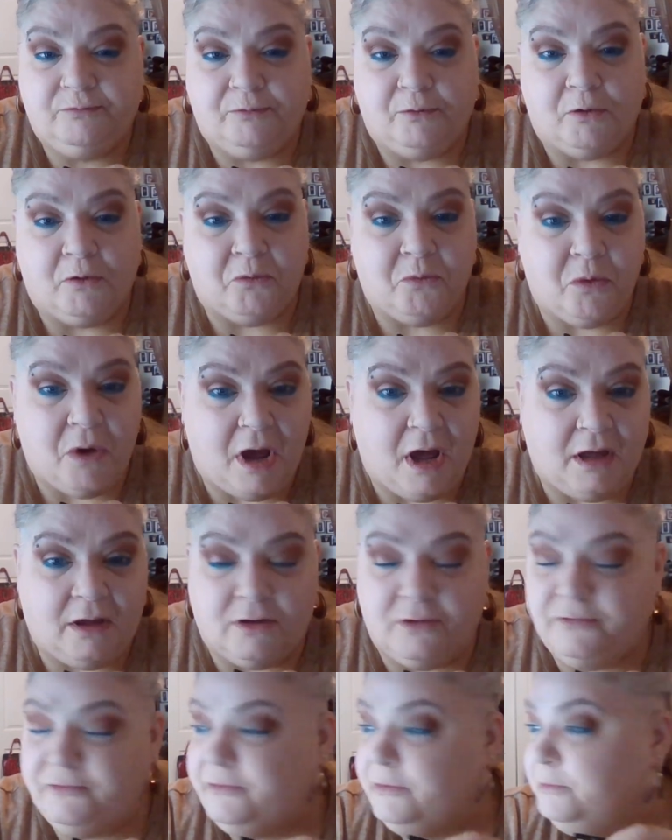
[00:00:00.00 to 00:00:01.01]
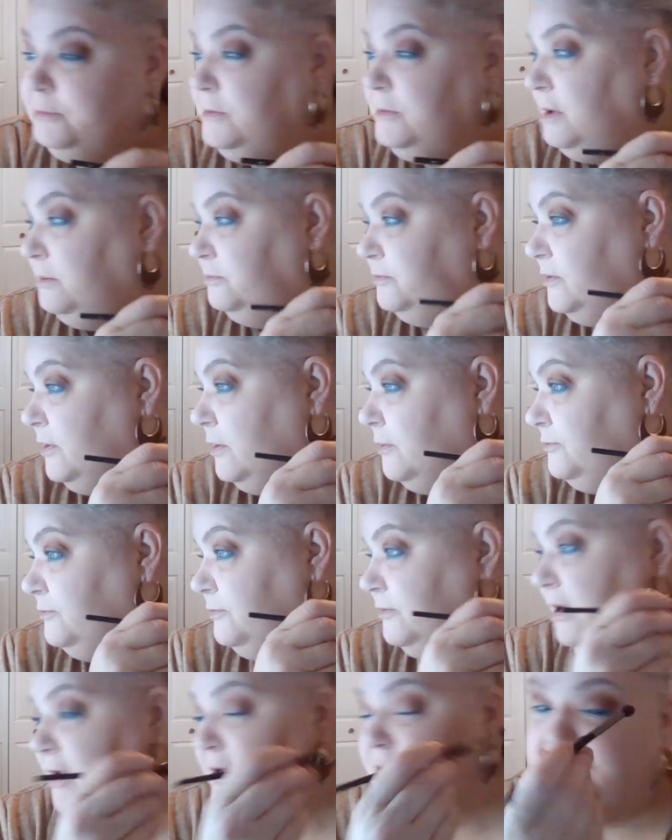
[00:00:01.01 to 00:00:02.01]
for a while, sometimes I'll
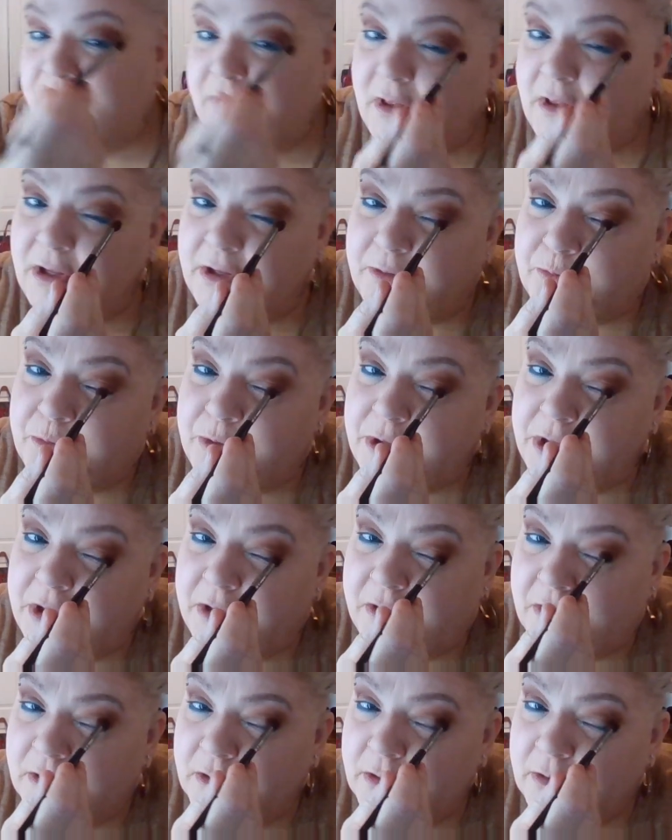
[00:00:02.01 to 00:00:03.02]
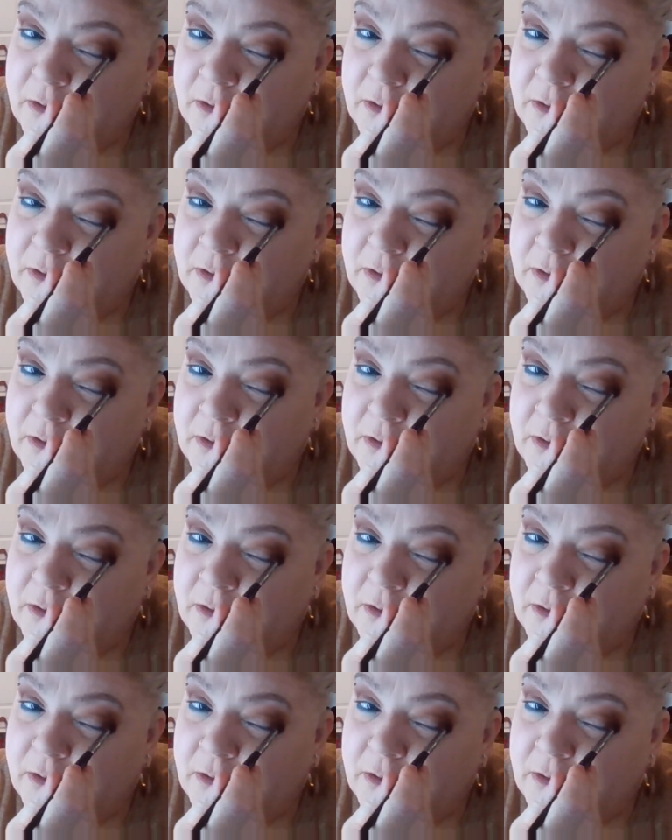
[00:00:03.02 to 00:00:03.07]
stay for like a week